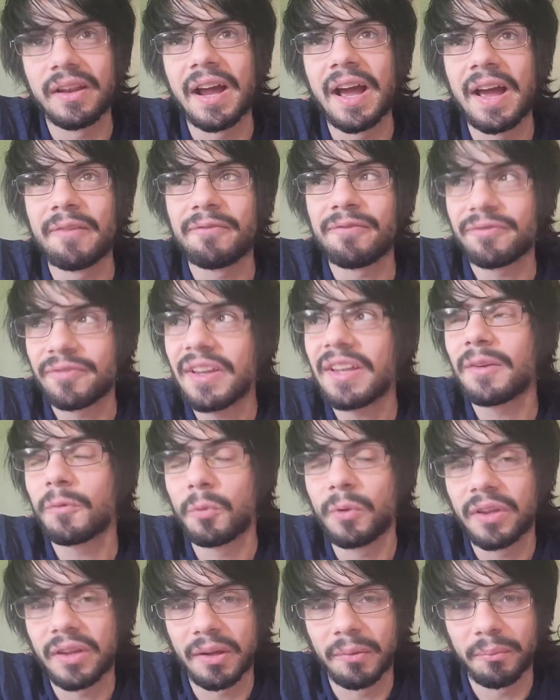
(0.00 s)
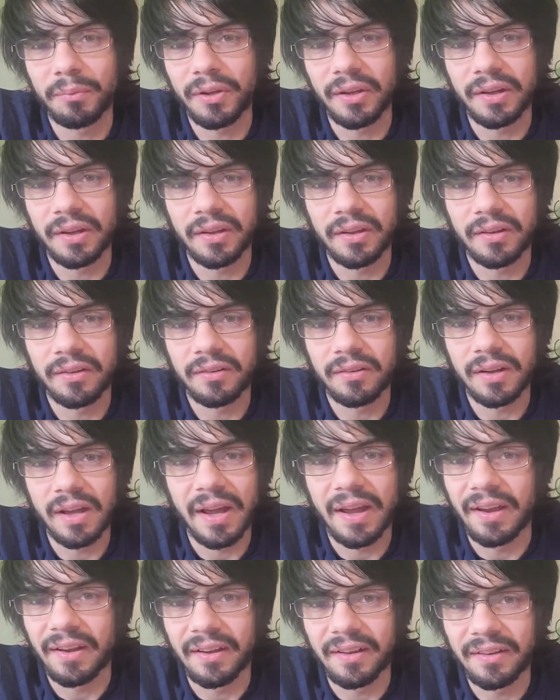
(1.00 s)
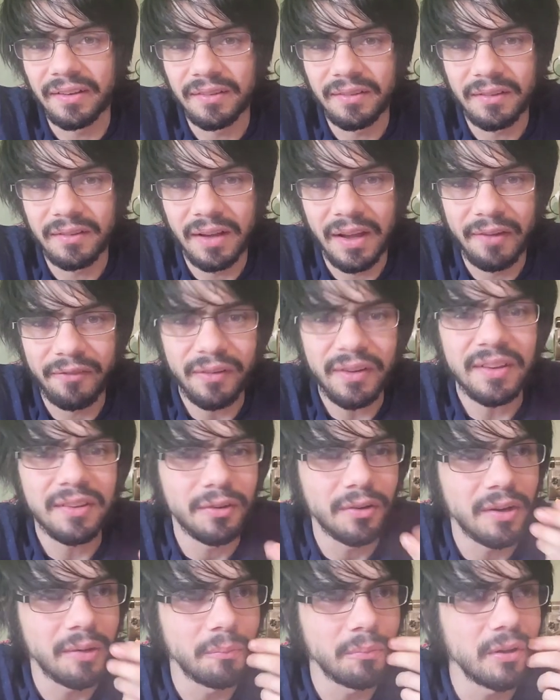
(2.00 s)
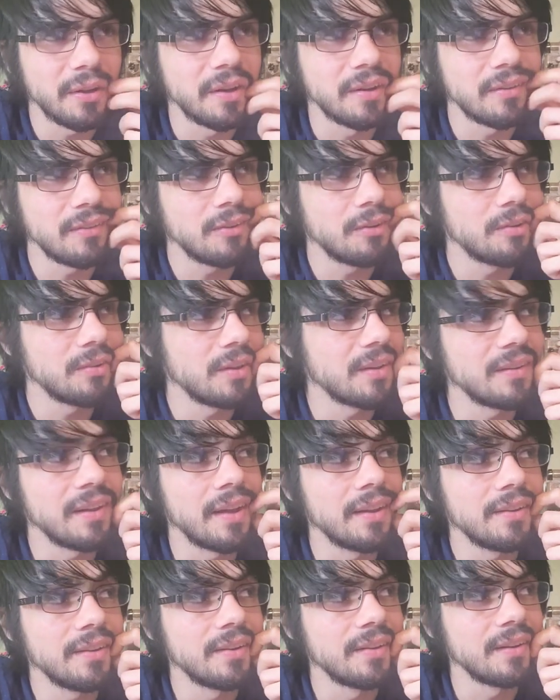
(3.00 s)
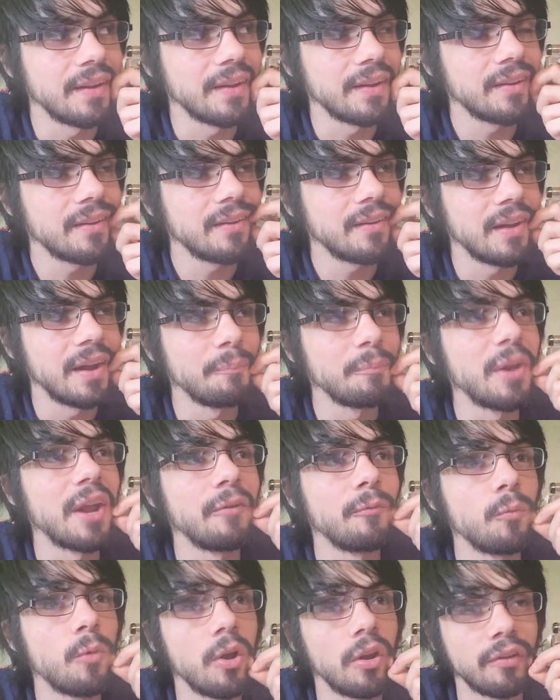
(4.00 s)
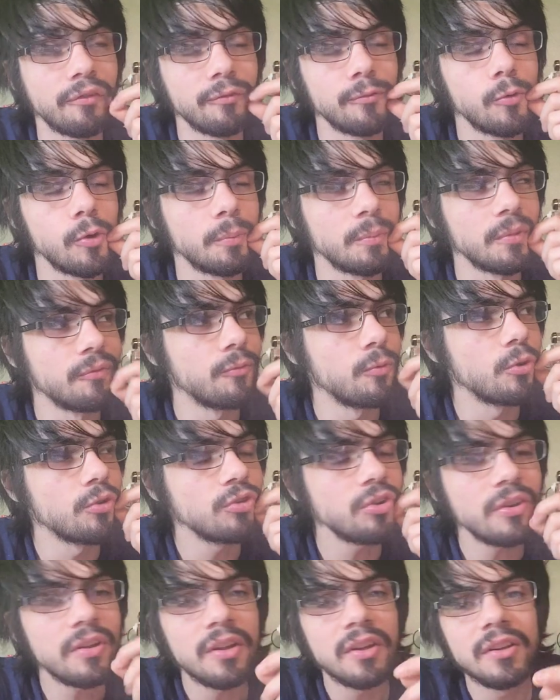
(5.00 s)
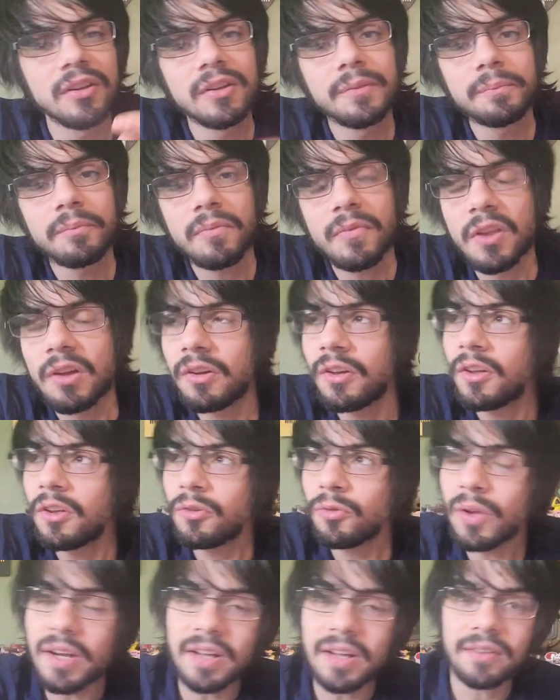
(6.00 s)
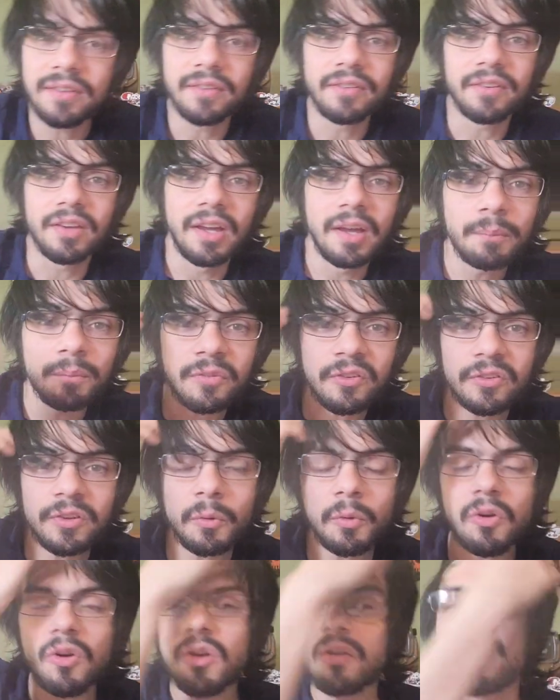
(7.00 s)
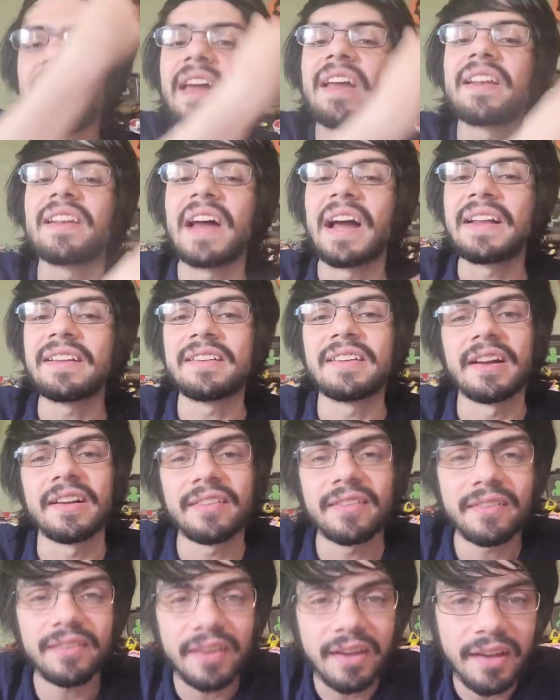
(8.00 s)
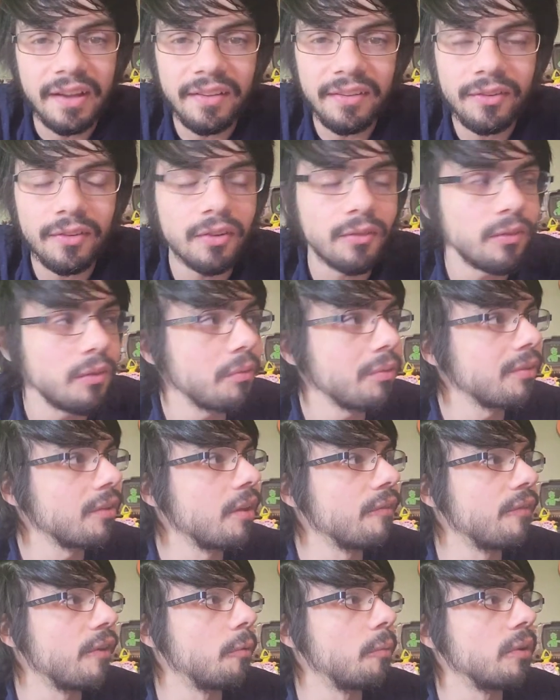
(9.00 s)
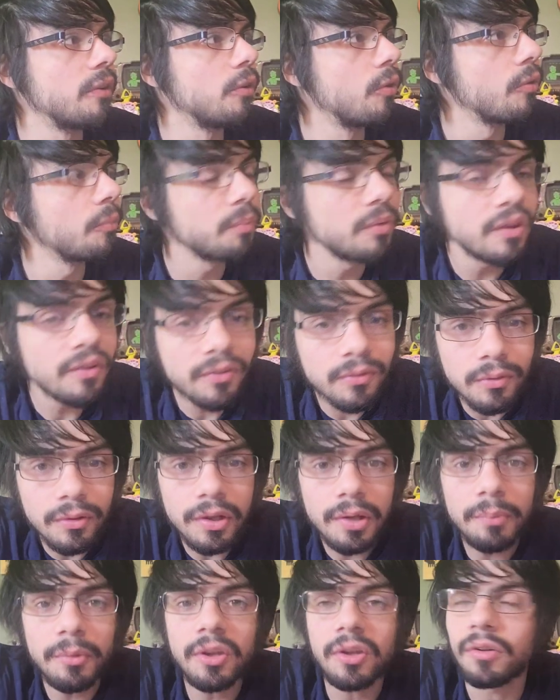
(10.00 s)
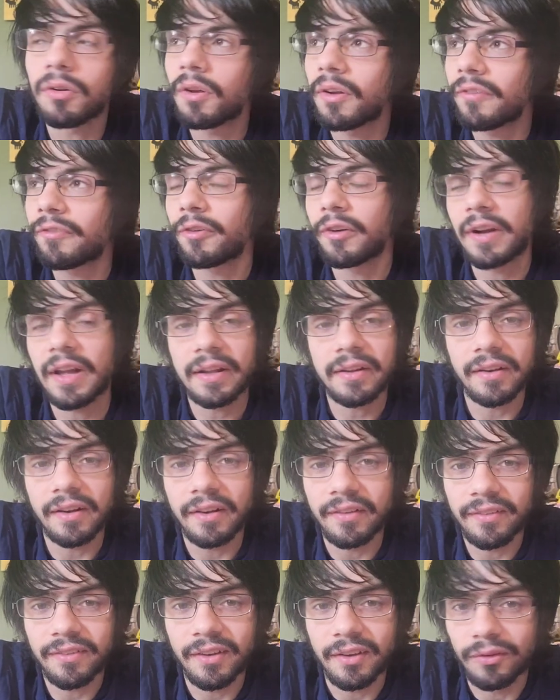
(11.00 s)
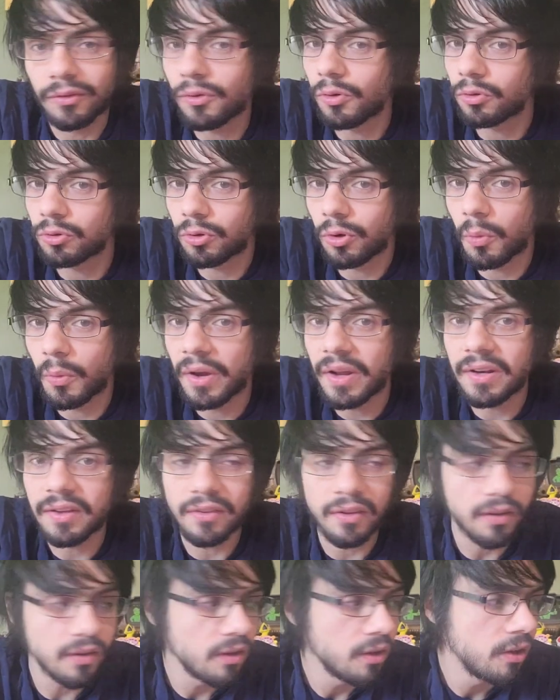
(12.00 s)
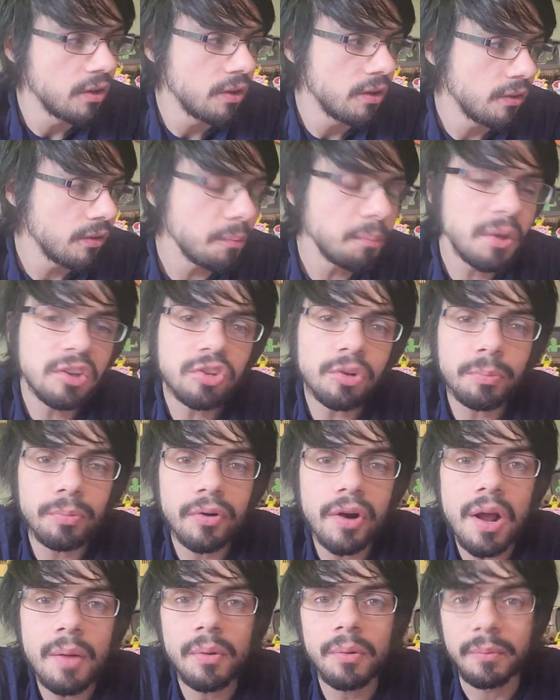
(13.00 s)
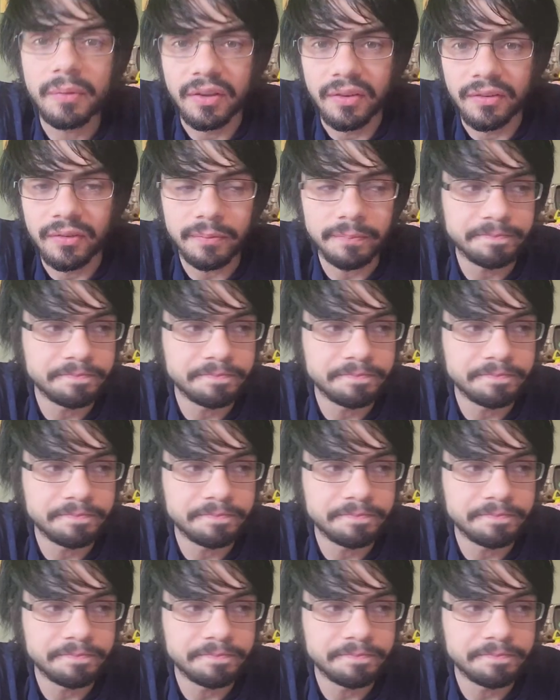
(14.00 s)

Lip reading: I think we can play in. I think you can play in Series X. I'm not well informed, unfortunately. So I got these games. They were all like 99 cents. You know, some stuff I already own on PS3, but you know, for 99 cents you don't throw away anything. The major problem is,